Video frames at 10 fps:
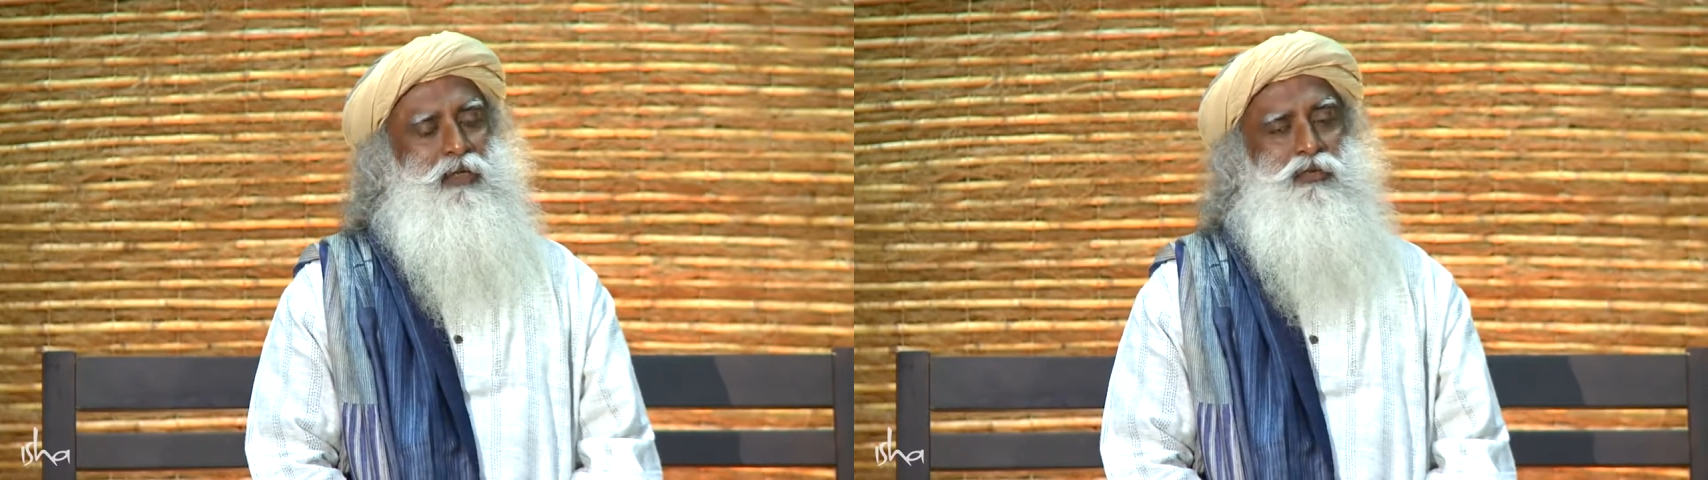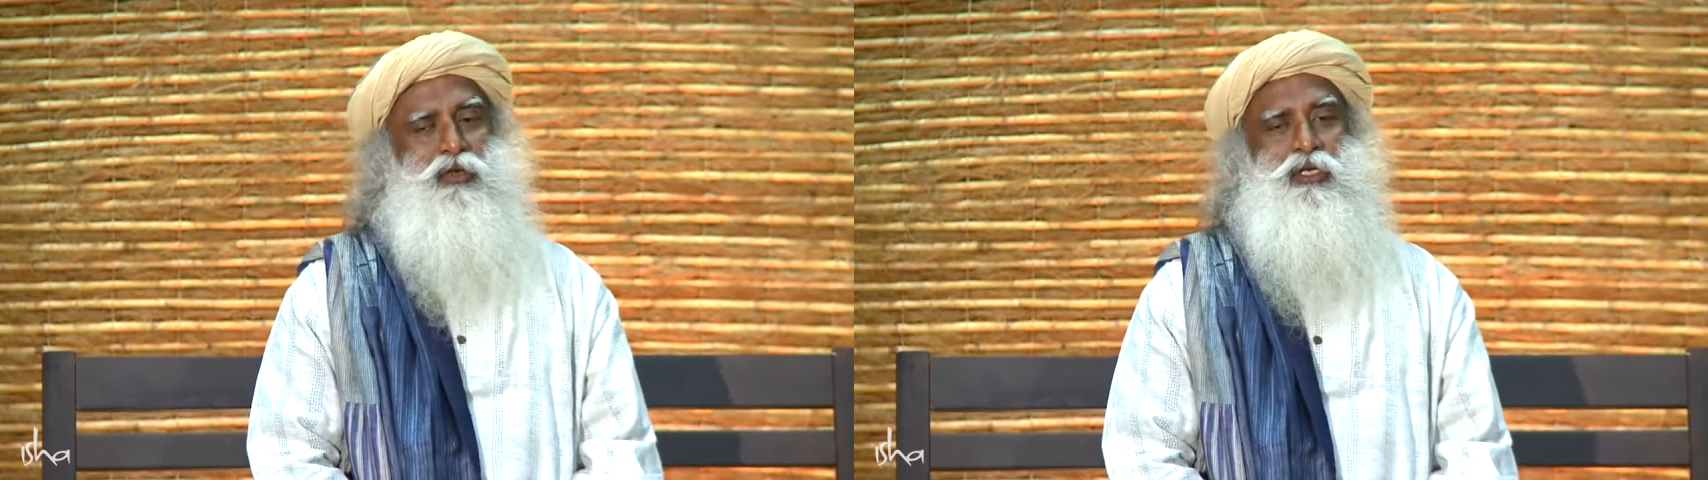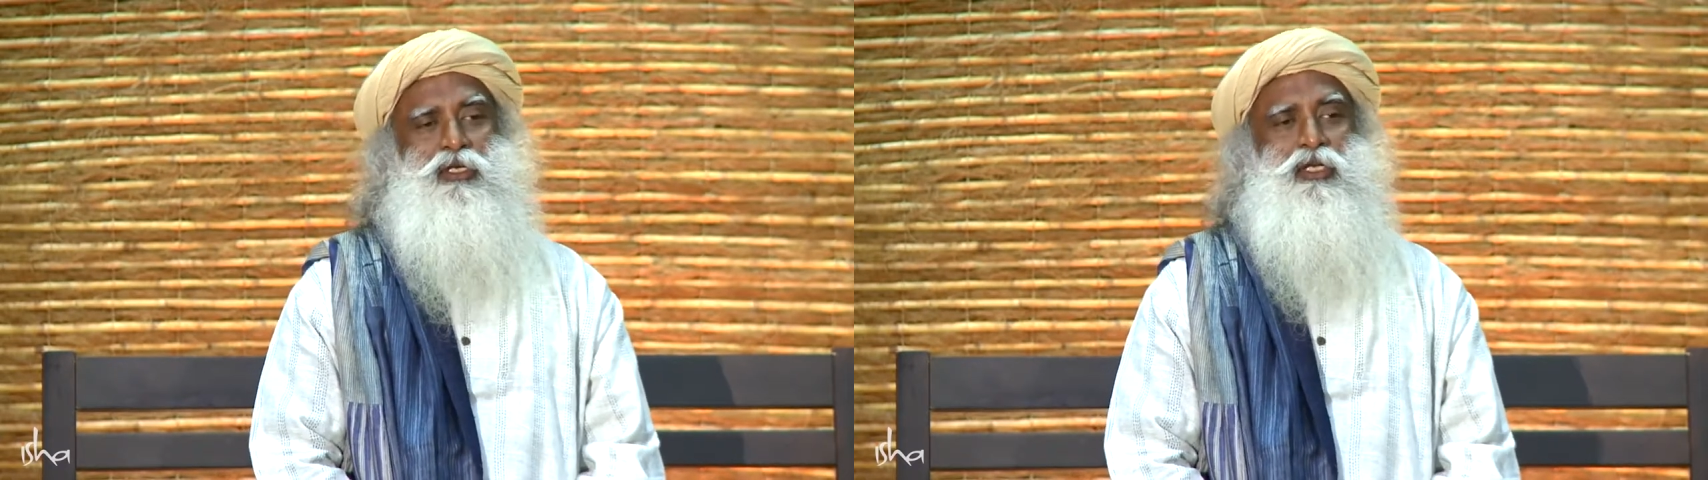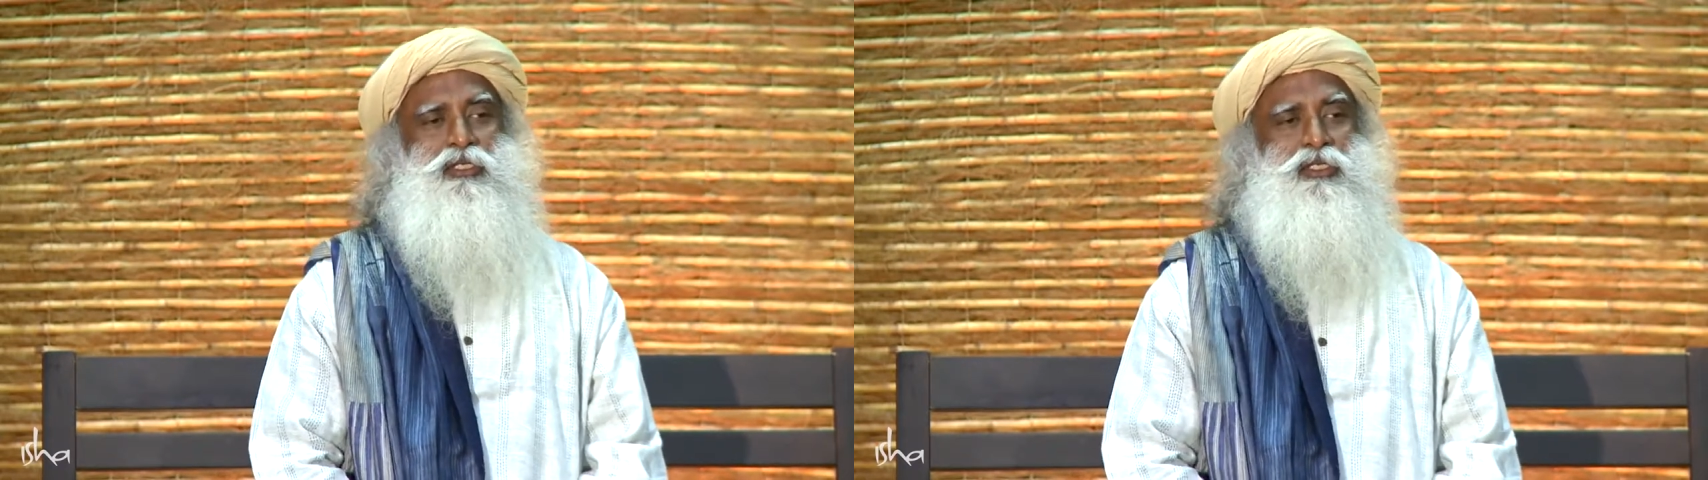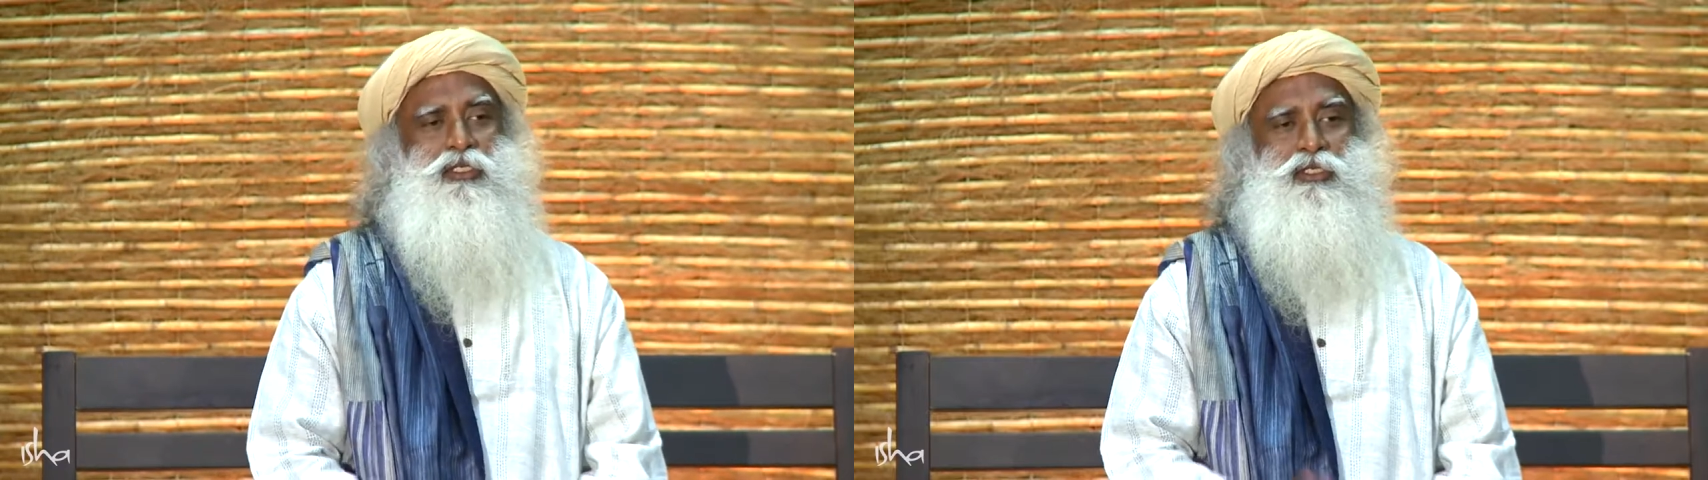if your
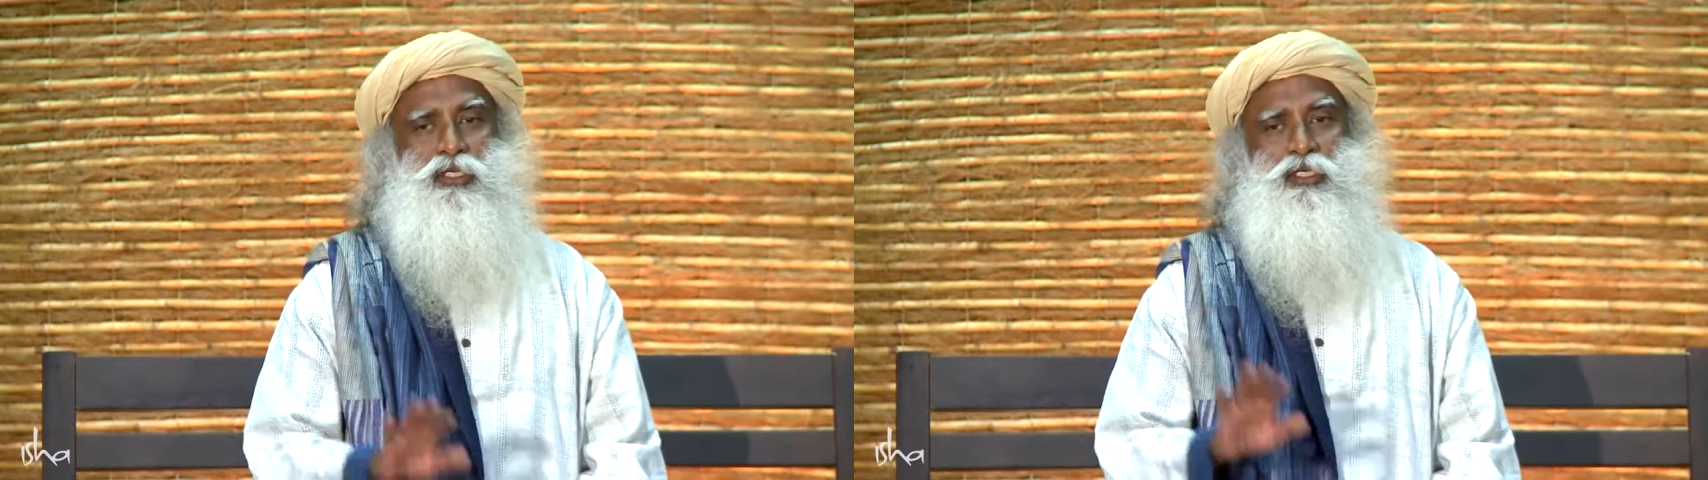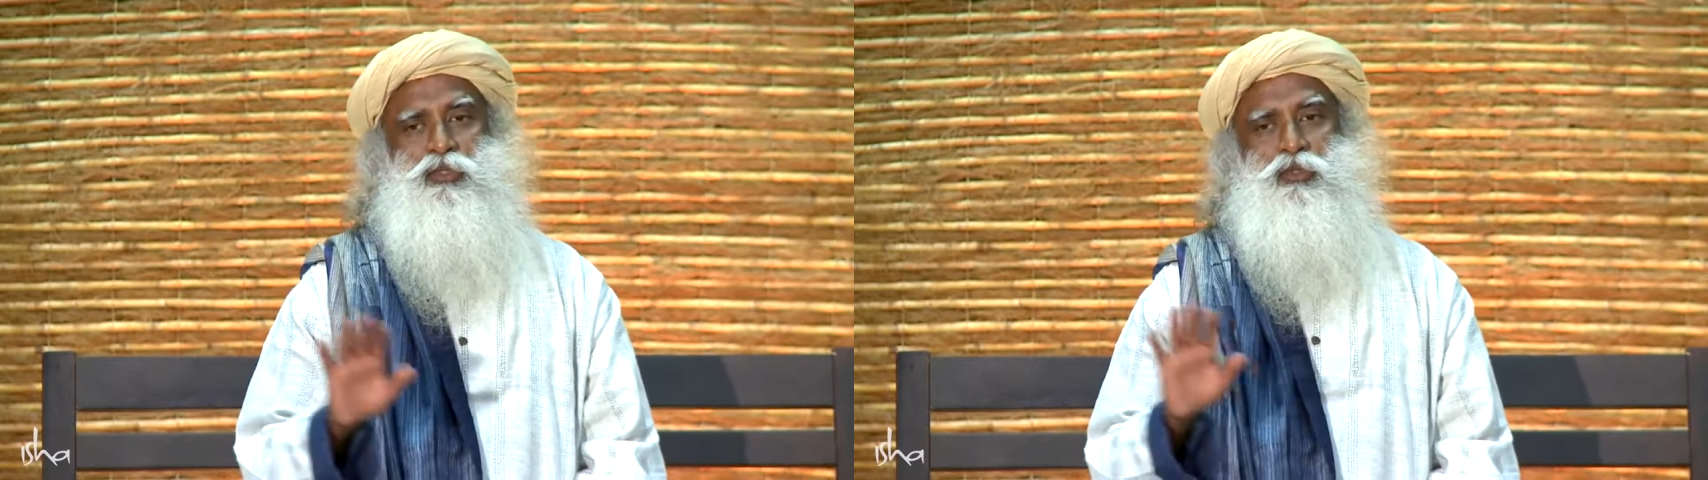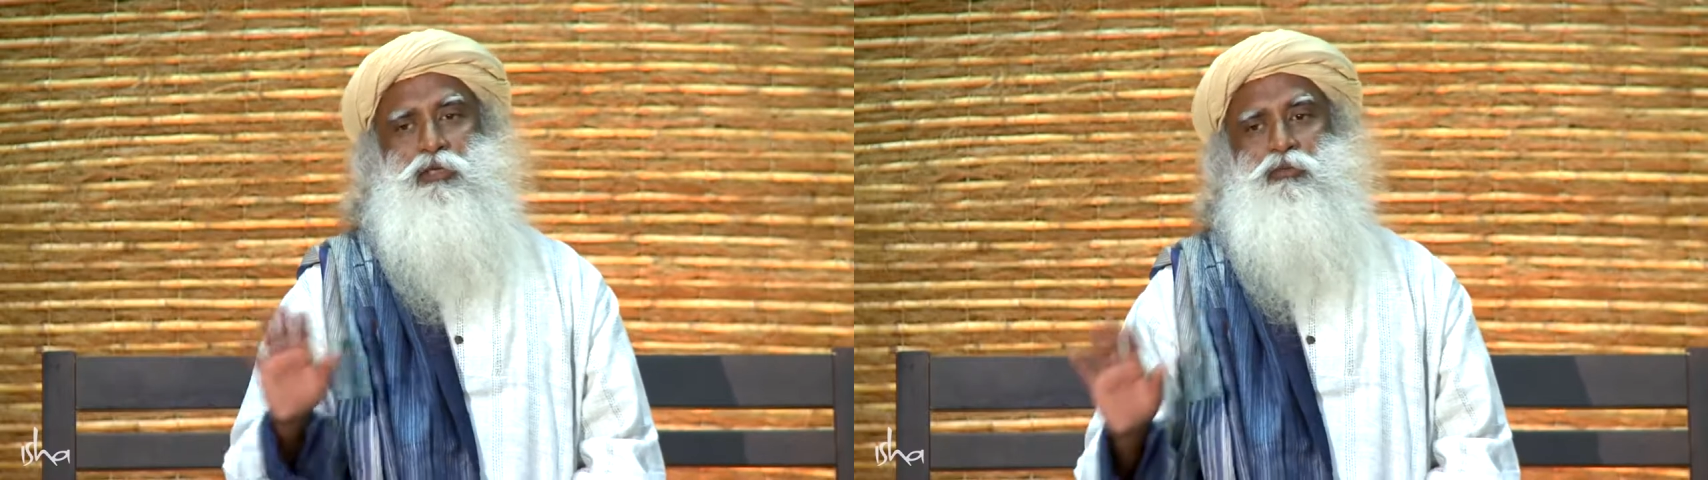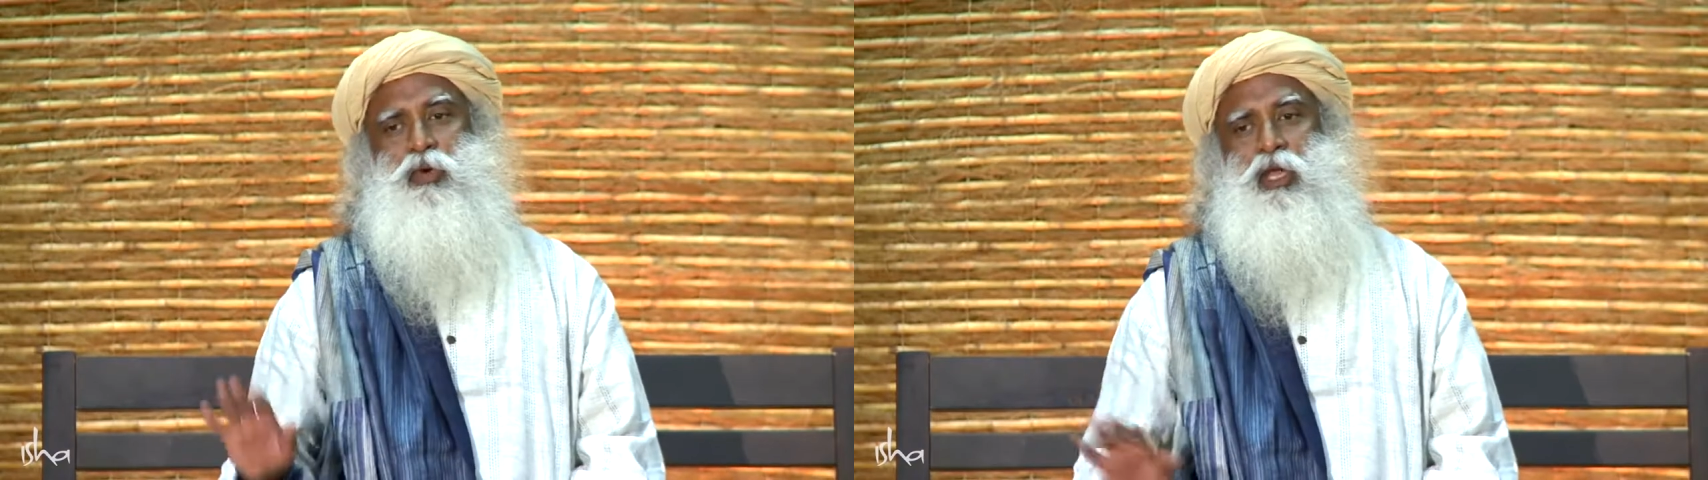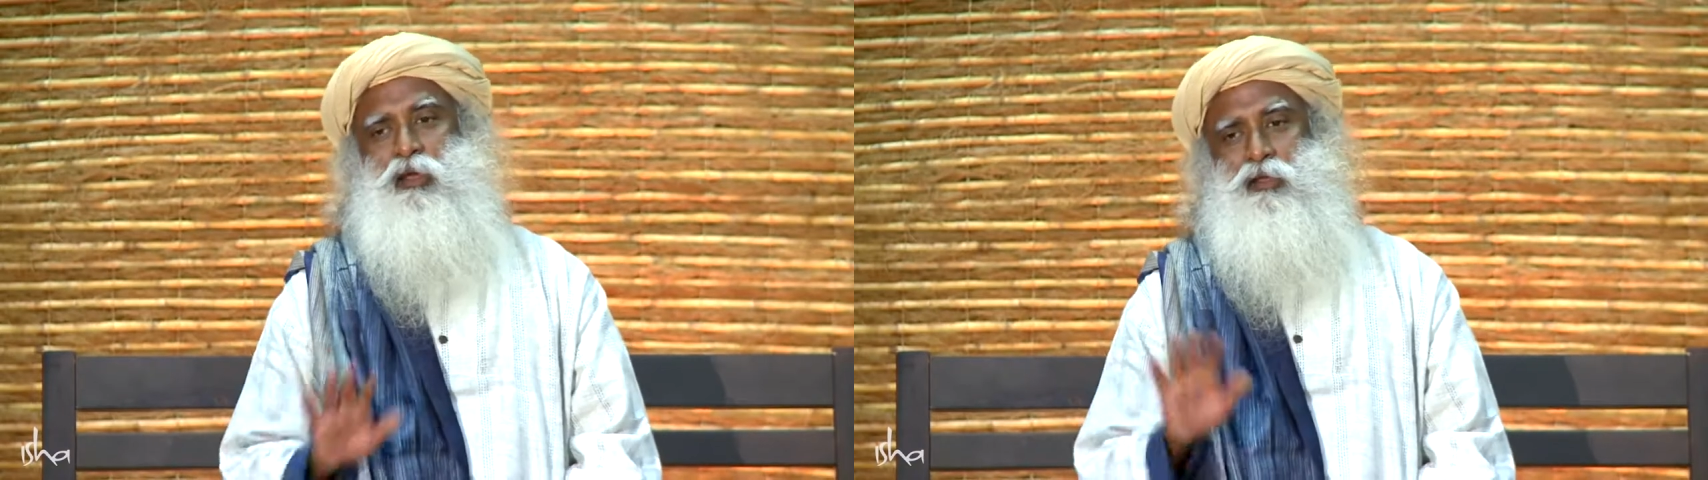intention is just to live
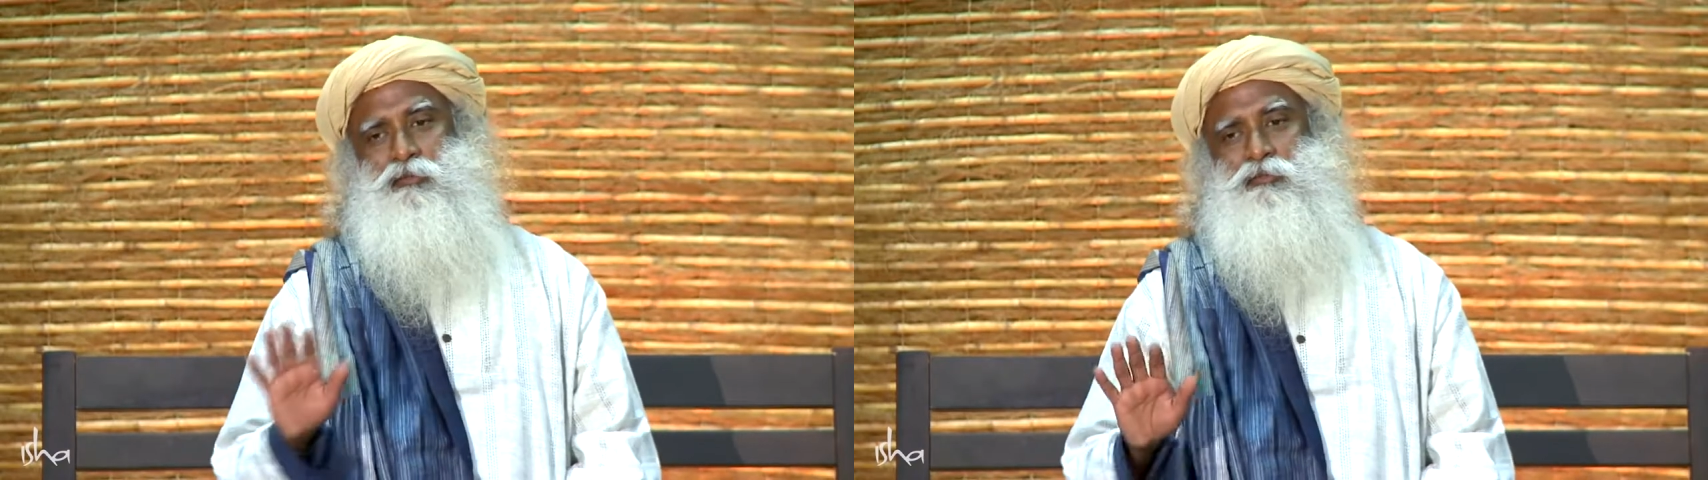well.